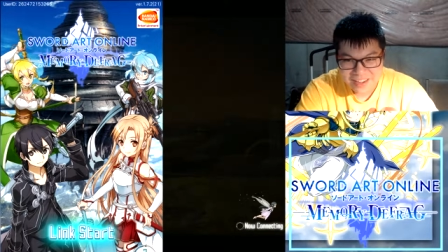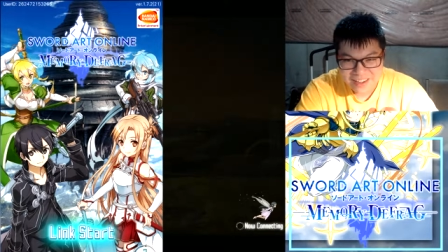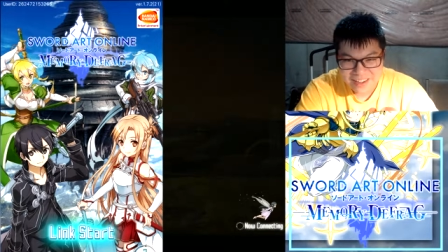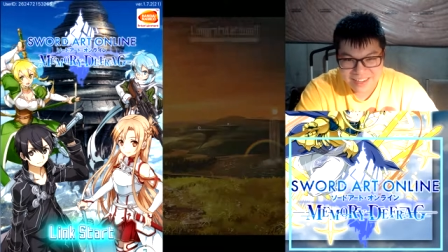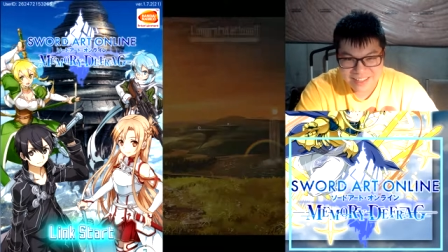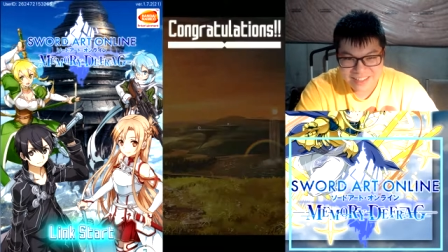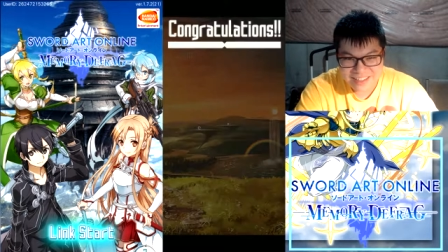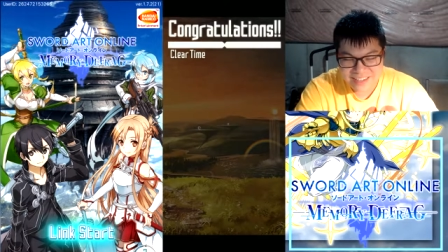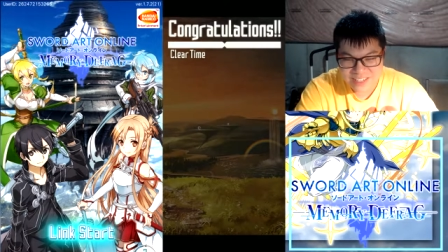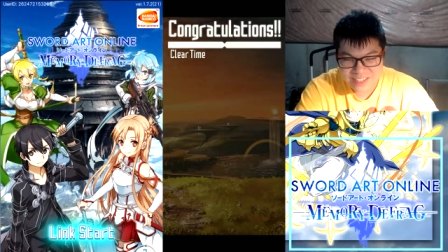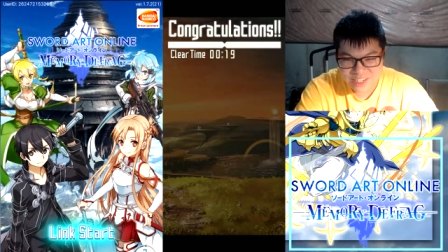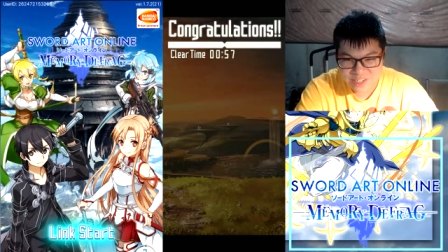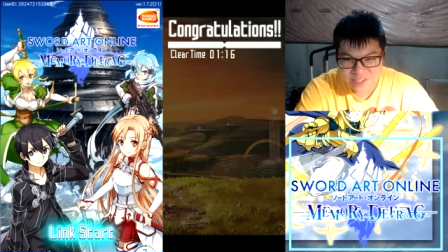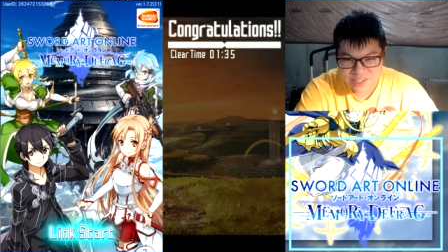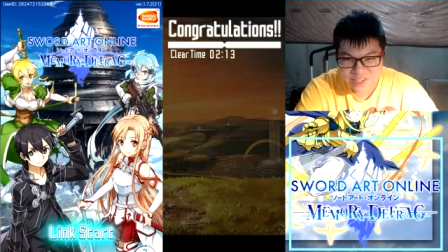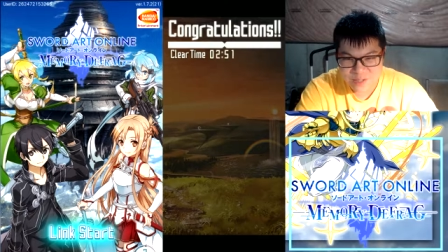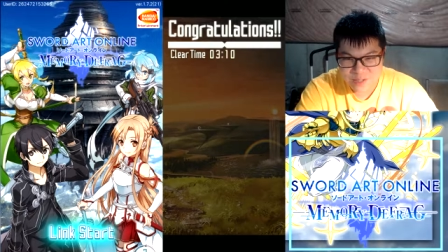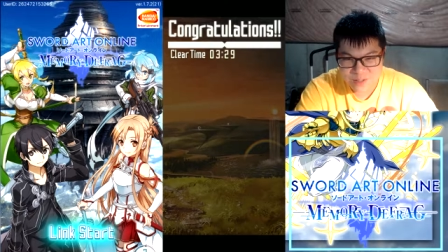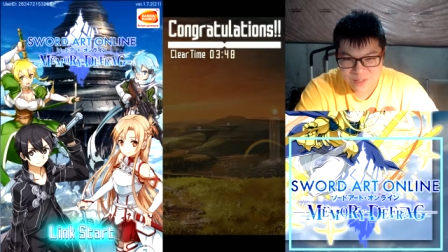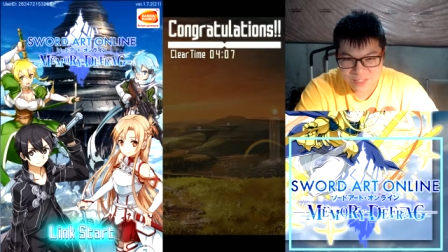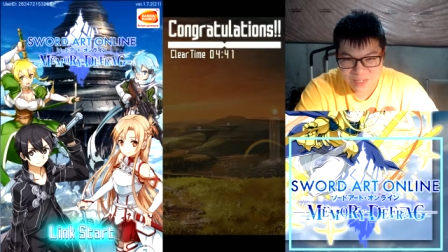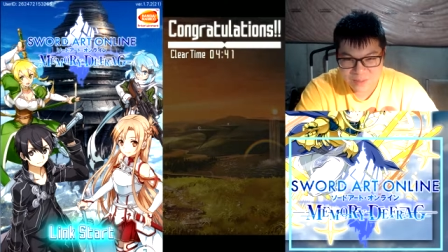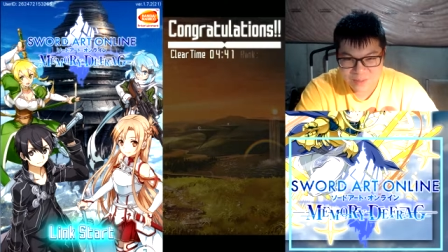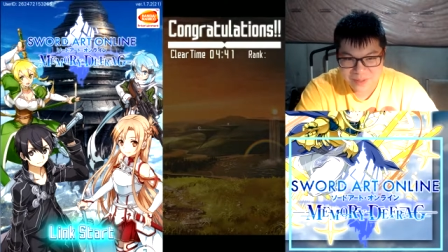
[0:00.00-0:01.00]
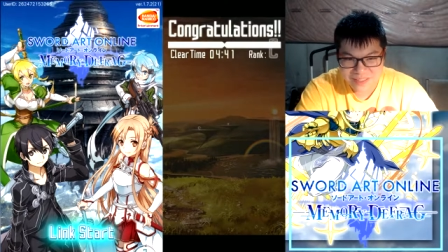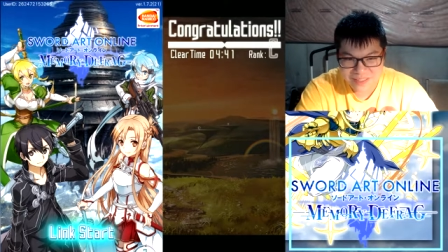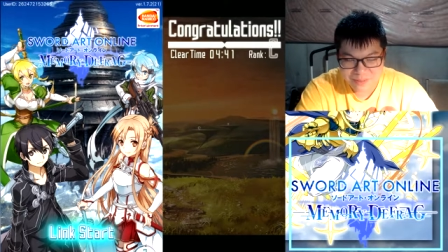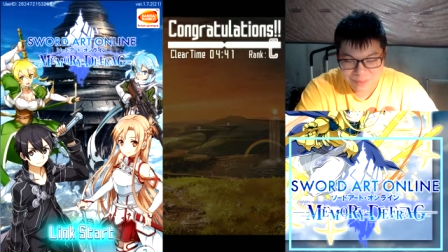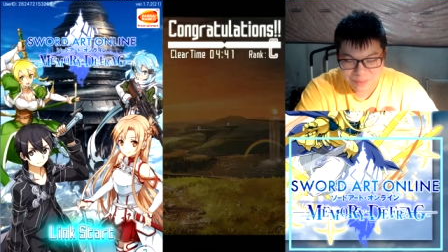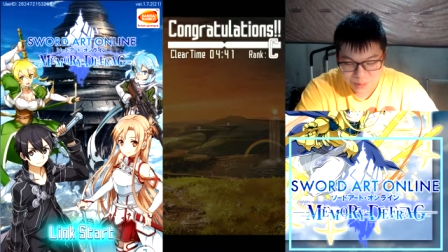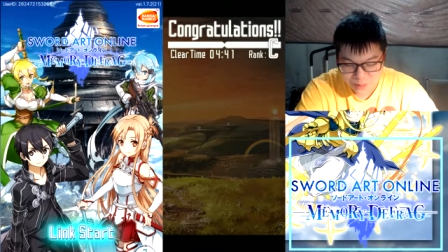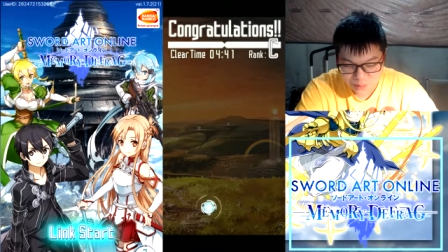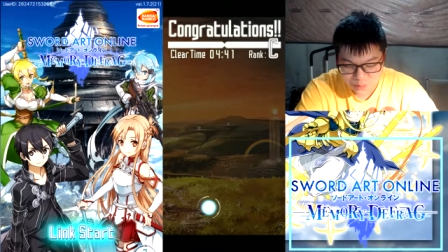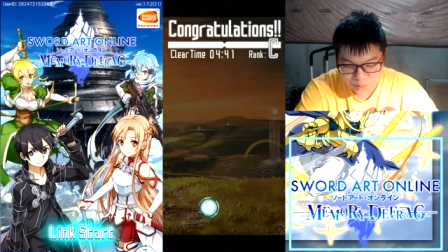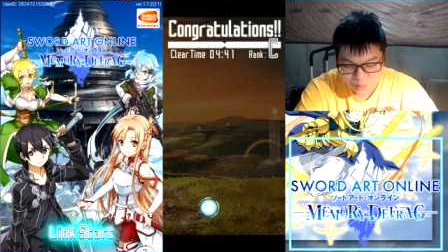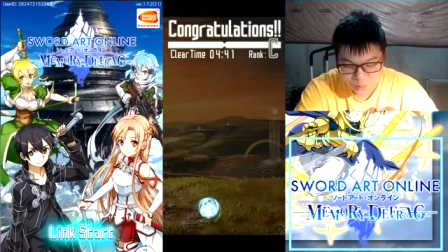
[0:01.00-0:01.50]
and then she shows up at the
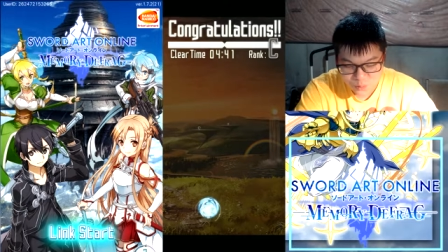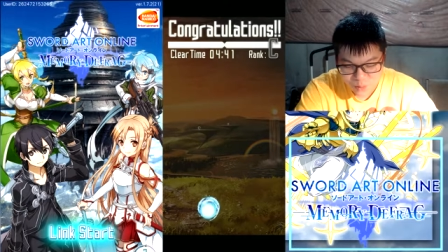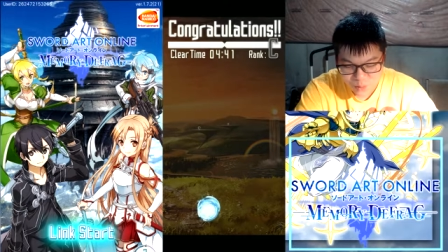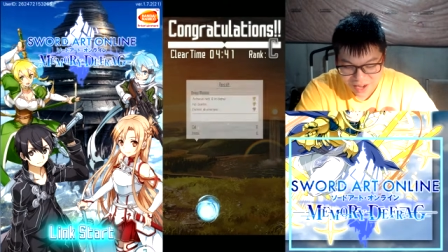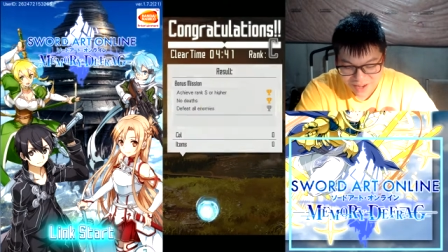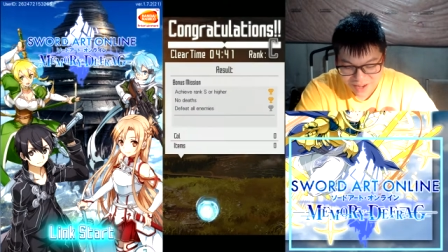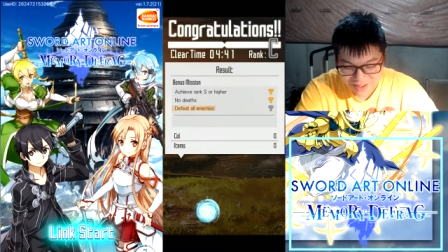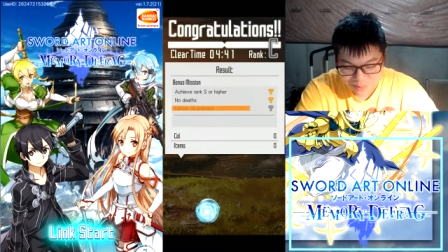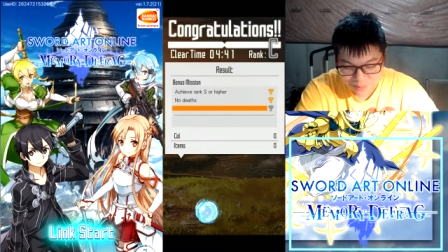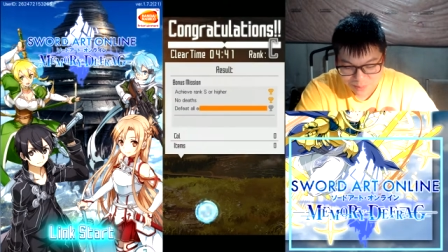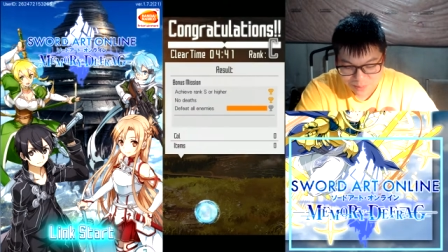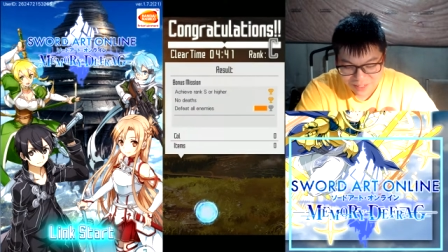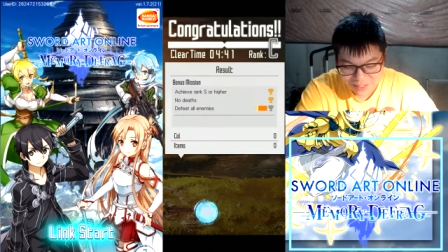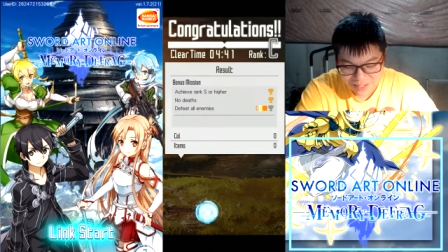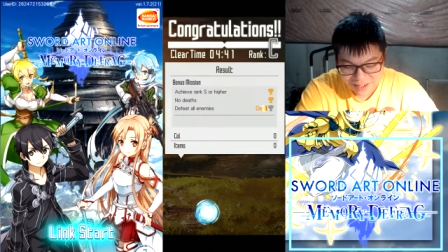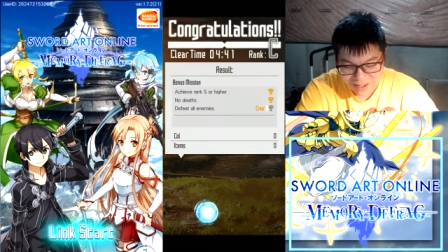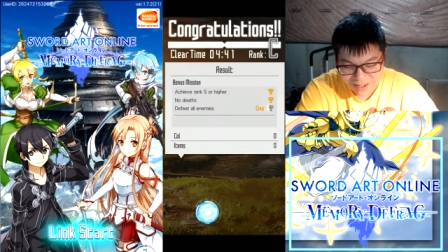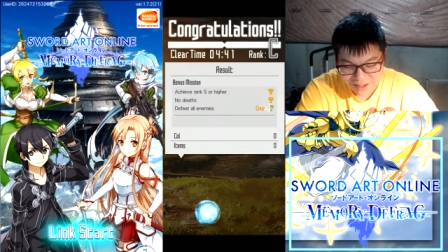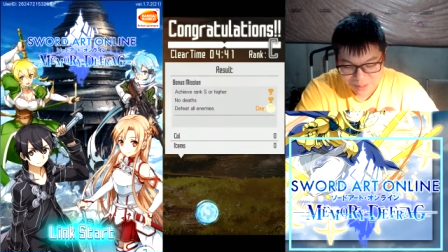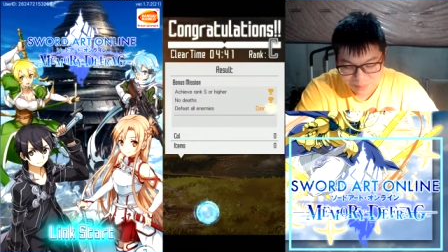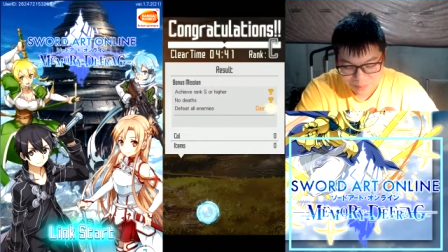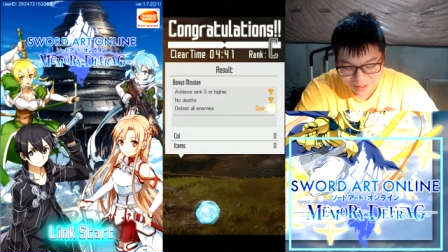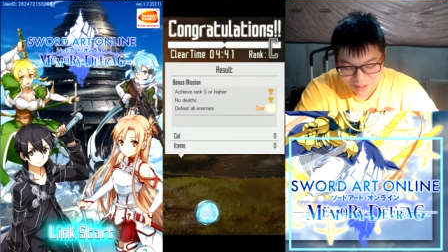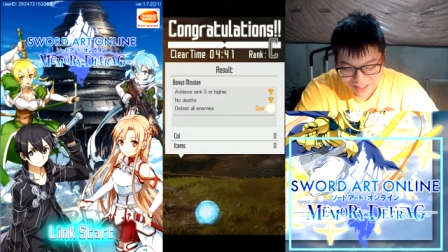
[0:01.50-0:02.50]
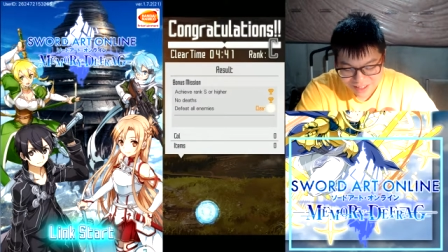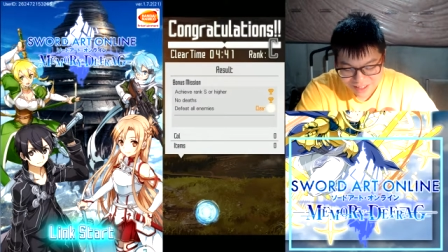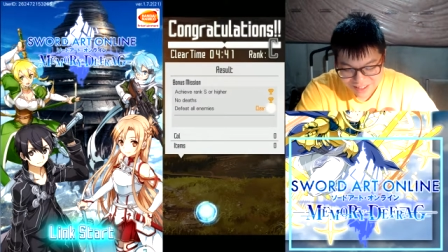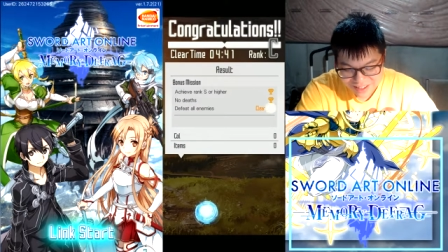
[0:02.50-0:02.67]
most random time,